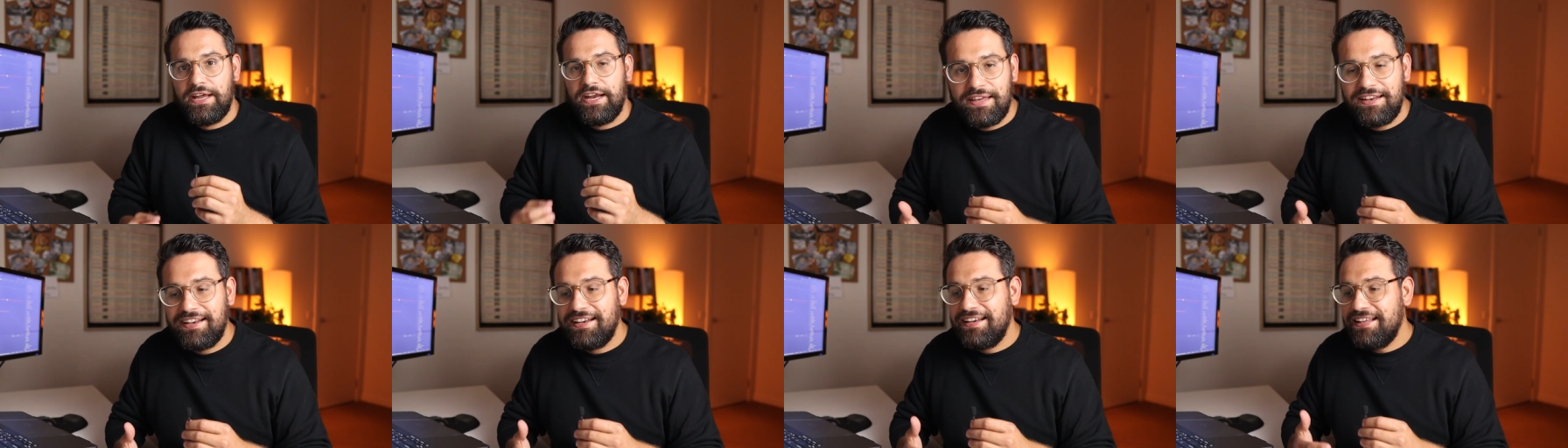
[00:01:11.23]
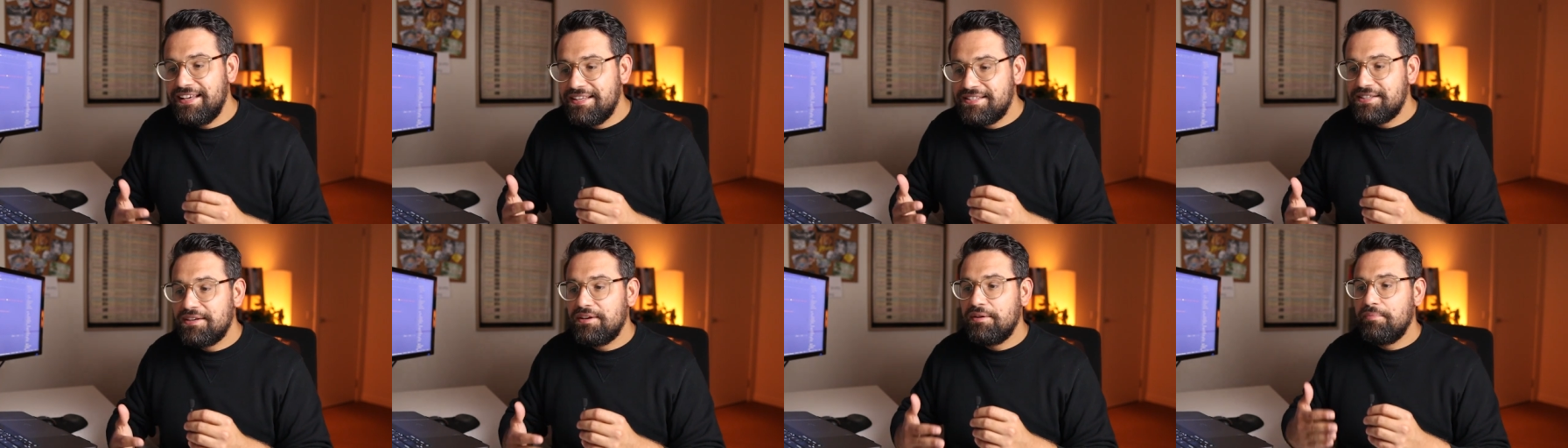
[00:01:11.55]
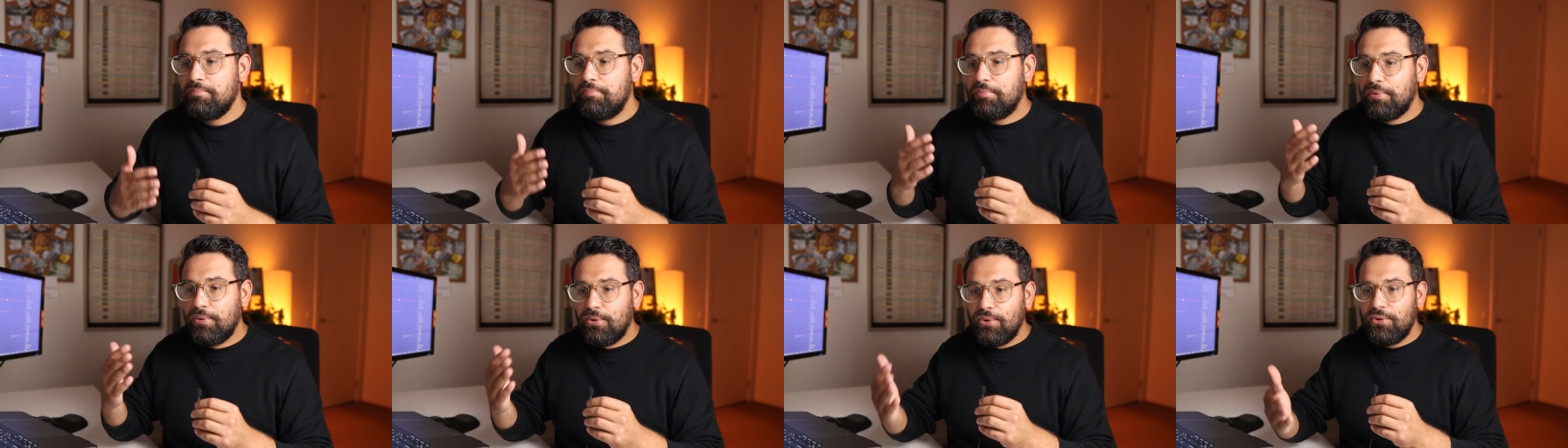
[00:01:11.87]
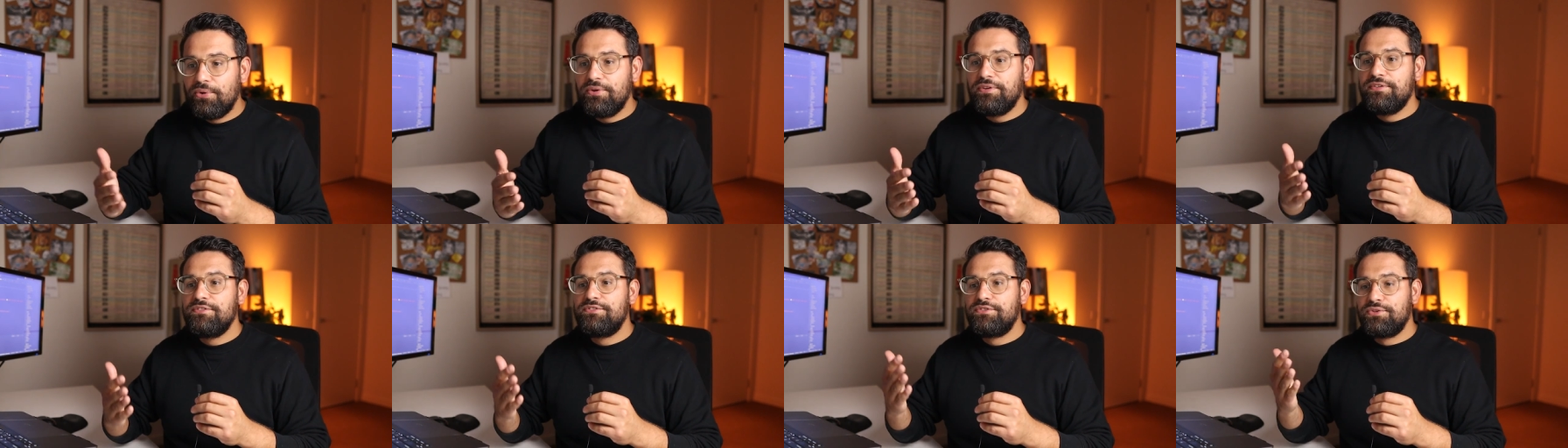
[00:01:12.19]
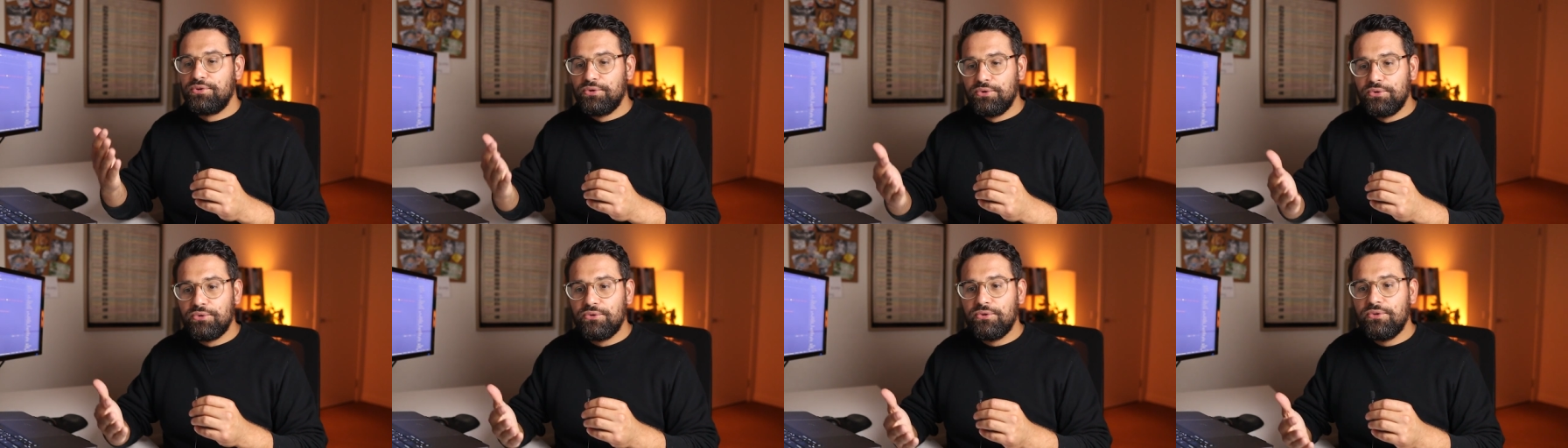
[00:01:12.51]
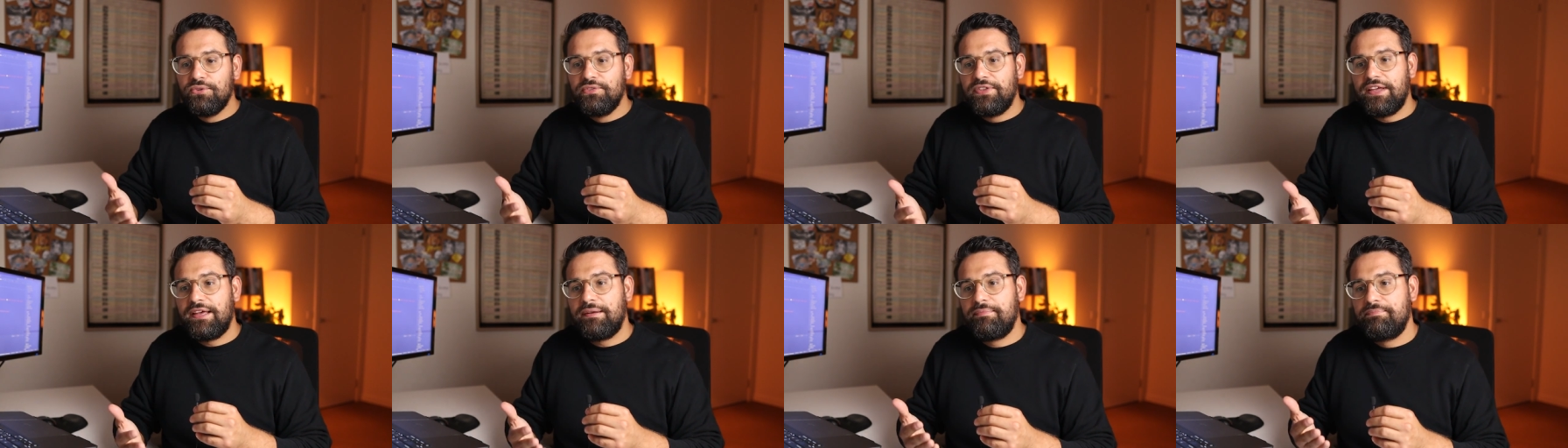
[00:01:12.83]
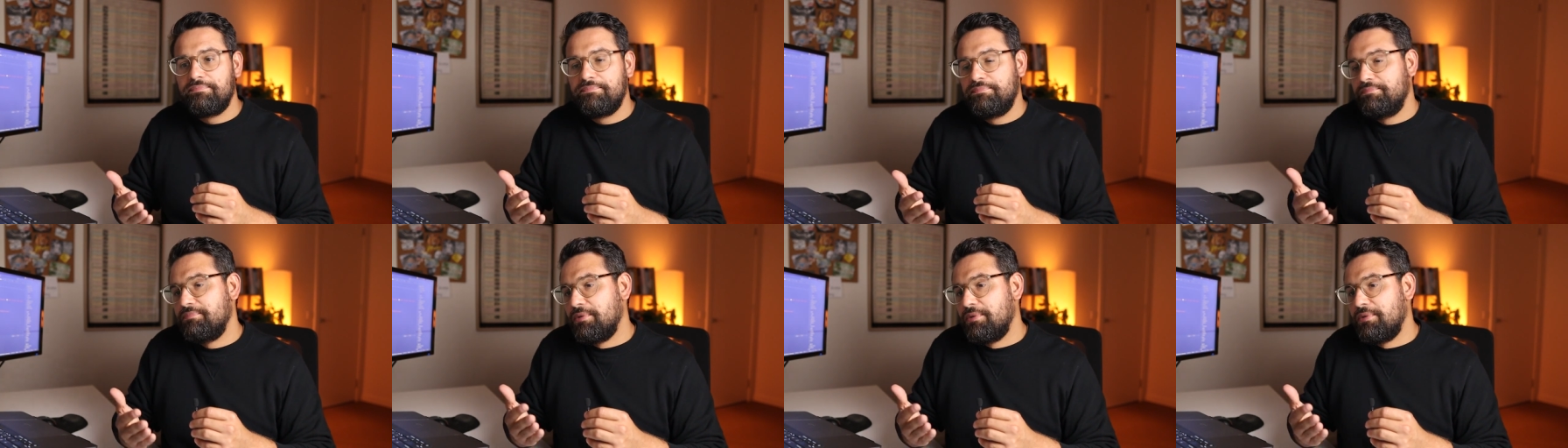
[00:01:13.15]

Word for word: And it is an important tool that